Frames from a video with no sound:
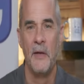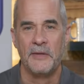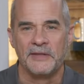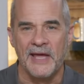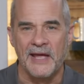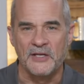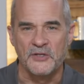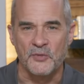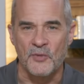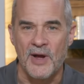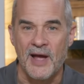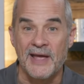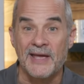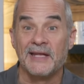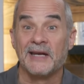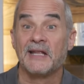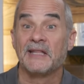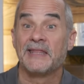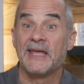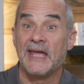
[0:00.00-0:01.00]
Thanks,
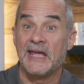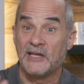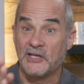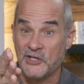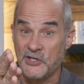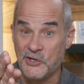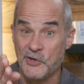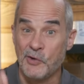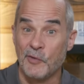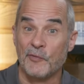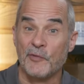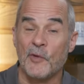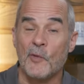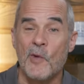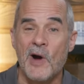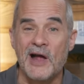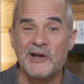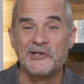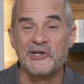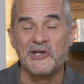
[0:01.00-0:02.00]
Ryan, and thank you for
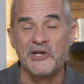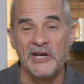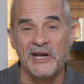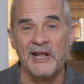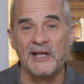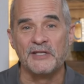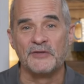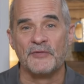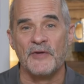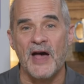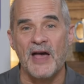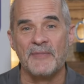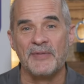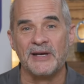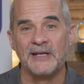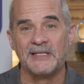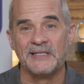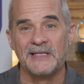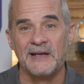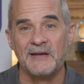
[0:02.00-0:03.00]
watching today's
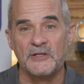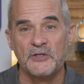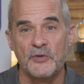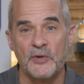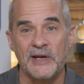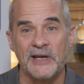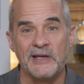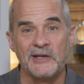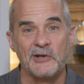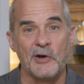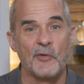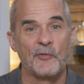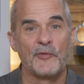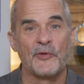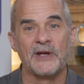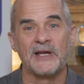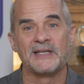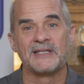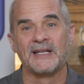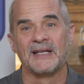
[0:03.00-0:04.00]
5-Minute Sales Training. Don't
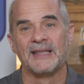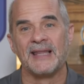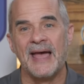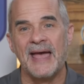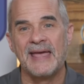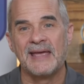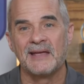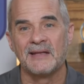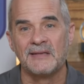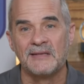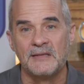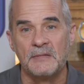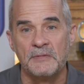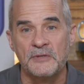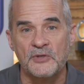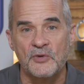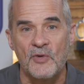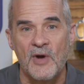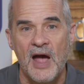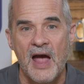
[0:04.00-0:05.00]
forget to like and
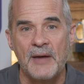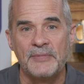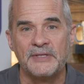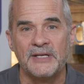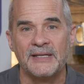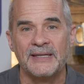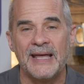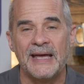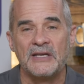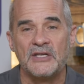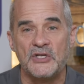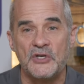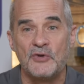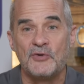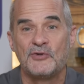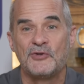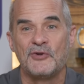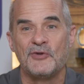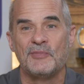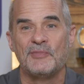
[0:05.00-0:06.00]
subscribe to let
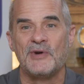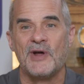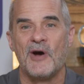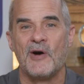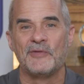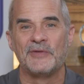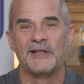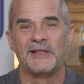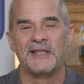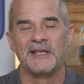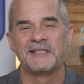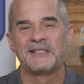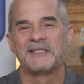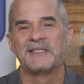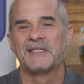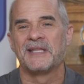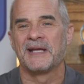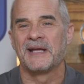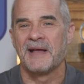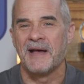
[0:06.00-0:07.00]
YouTube know that this
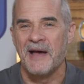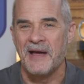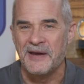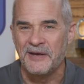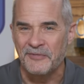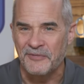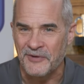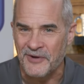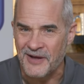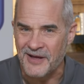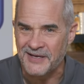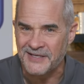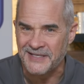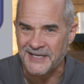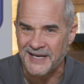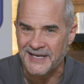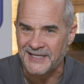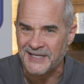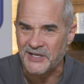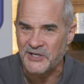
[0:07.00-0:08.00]
is the kind of
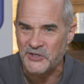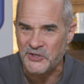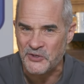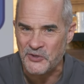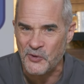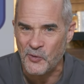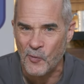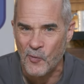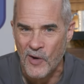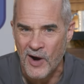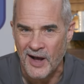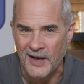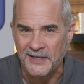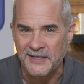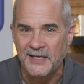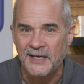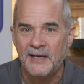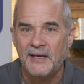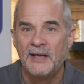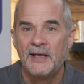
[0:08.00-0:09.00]
content that you
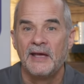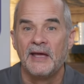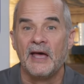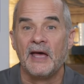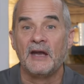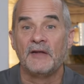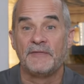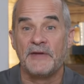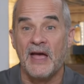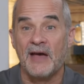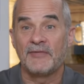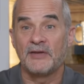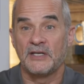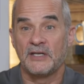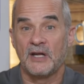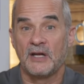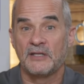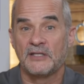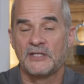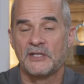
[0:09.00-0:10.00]
want. And if you
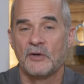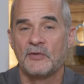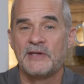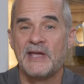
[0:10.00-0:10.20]
haven't done so